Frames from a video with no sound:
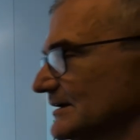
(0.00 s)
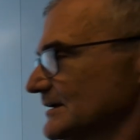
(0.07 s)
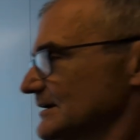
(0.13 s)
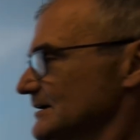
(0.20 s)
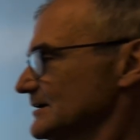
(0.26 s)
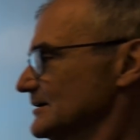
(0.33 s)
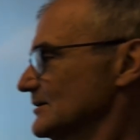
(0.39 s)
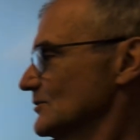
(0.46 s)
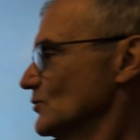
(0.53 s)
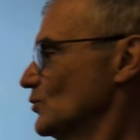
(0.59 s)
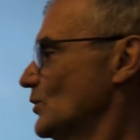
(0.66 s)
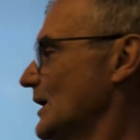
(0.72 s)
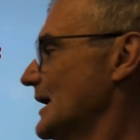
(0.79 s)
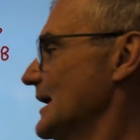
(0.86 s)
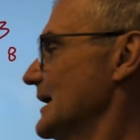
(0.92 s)
Here,
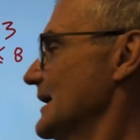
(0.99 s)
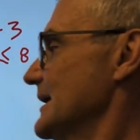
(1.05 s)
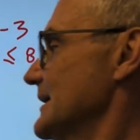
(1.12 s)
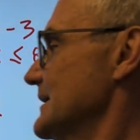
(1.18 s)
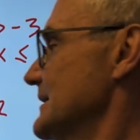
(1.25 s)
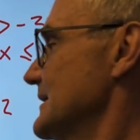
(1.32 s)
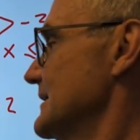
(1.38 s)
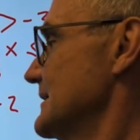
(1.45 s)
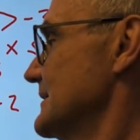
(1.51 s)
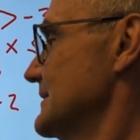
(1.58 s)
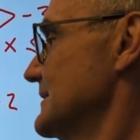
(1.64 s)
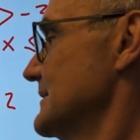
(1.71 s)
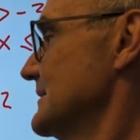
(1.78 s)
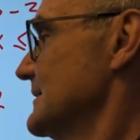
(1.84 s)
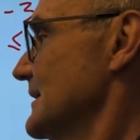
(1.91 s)
y,
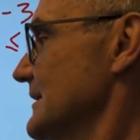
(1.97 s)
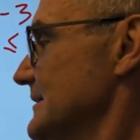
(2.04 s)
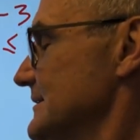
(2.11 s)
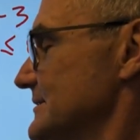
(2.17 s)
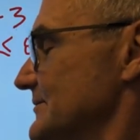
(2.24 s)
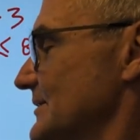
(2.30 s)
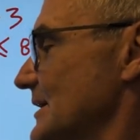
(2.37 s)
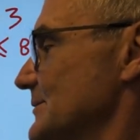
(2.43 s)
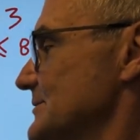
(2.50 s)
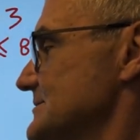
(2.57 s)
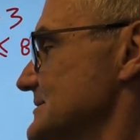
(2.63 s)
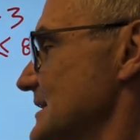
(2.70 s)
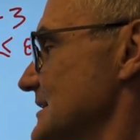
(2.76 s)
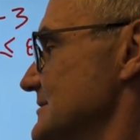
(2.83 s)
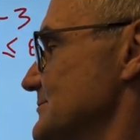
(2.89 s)
you can divide both
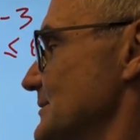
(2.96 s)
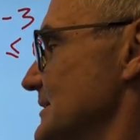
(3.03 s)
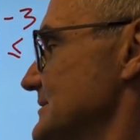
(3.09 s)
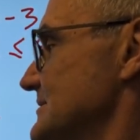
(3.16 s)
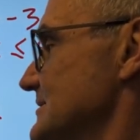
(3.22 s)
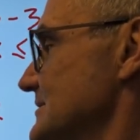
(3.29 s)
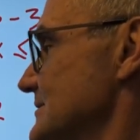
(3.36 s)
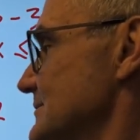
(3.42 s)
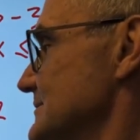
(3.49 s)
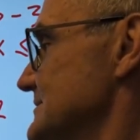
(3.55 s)
sides by 2,